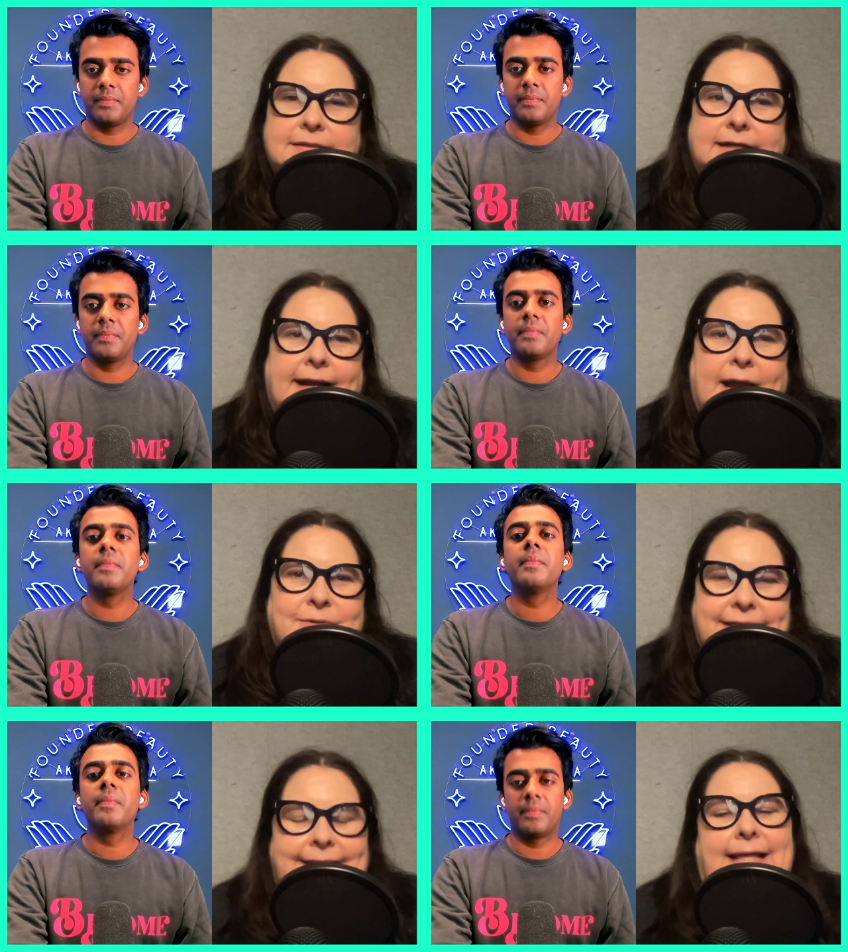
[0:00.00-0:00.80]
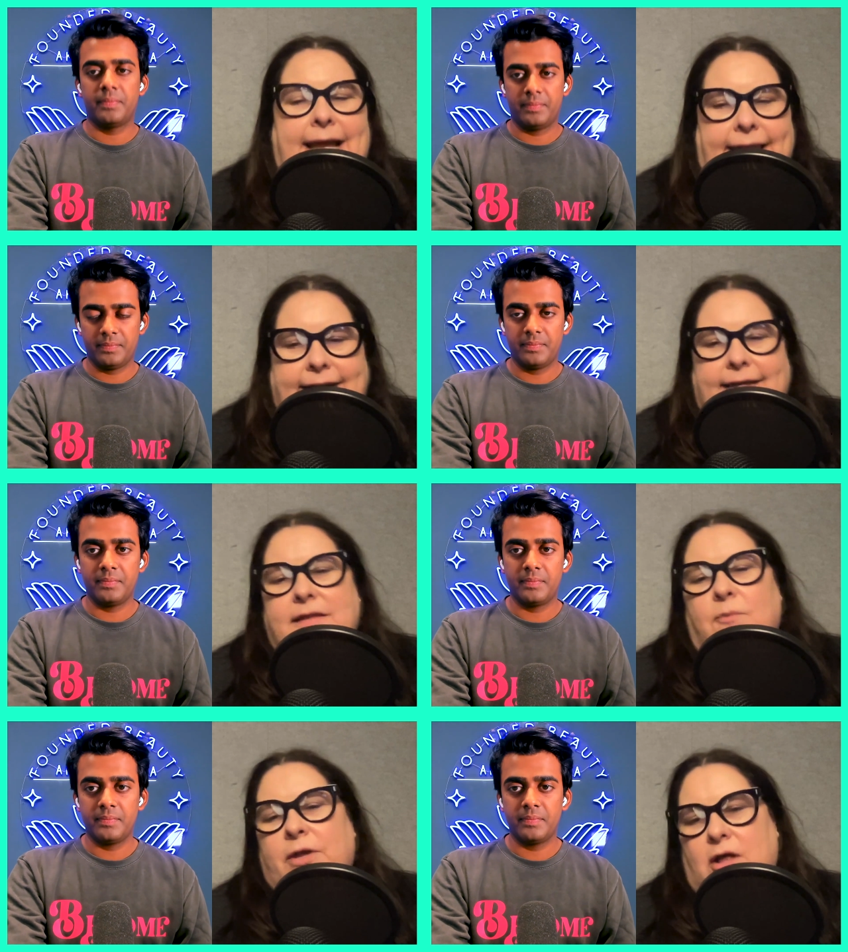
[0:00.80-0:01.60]
Speaker 1: And I was a client, and
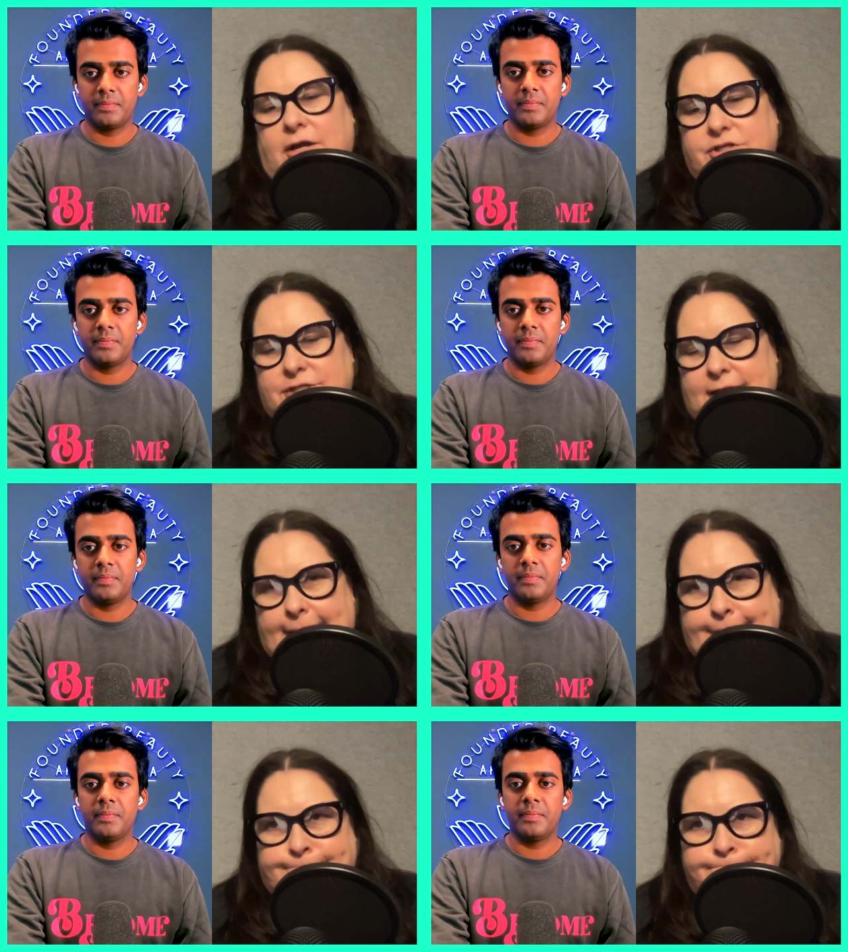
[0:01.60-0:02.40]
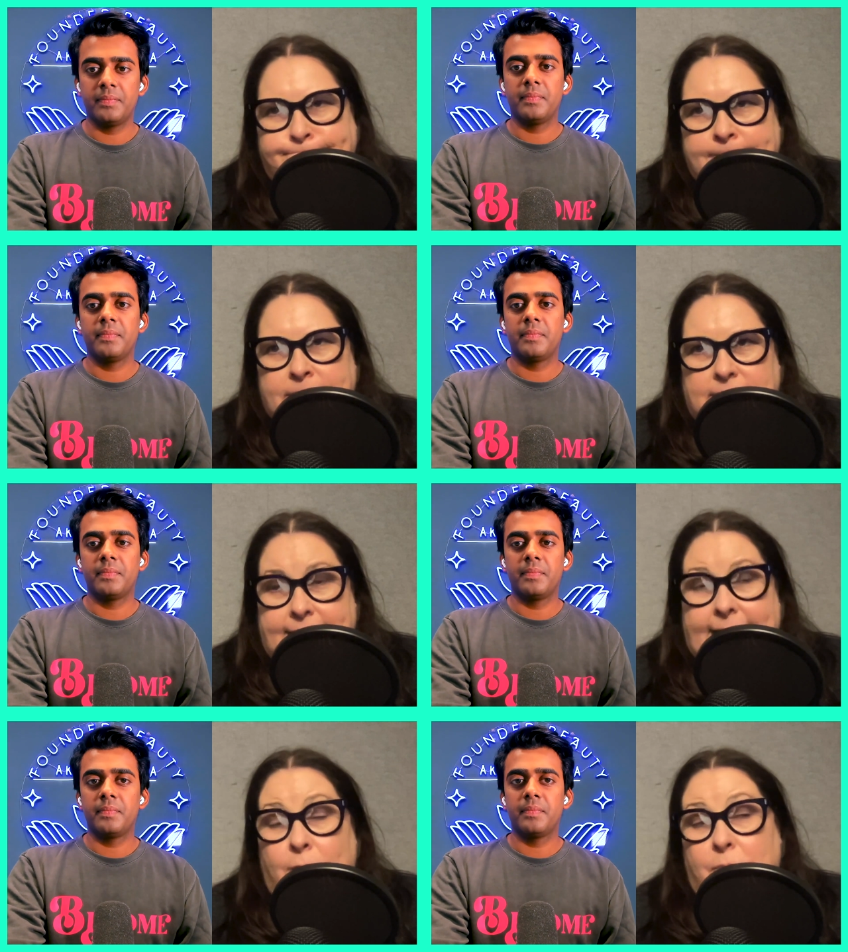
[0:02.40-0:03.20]
then we launched um,
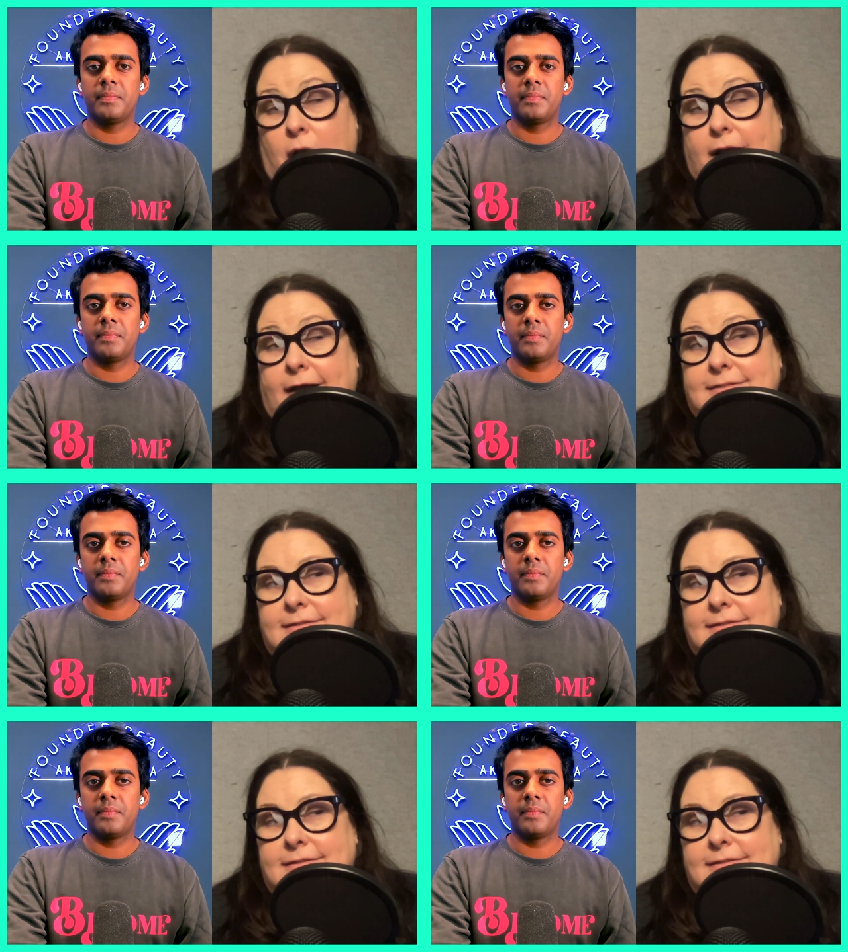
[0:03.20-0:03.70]
nail products.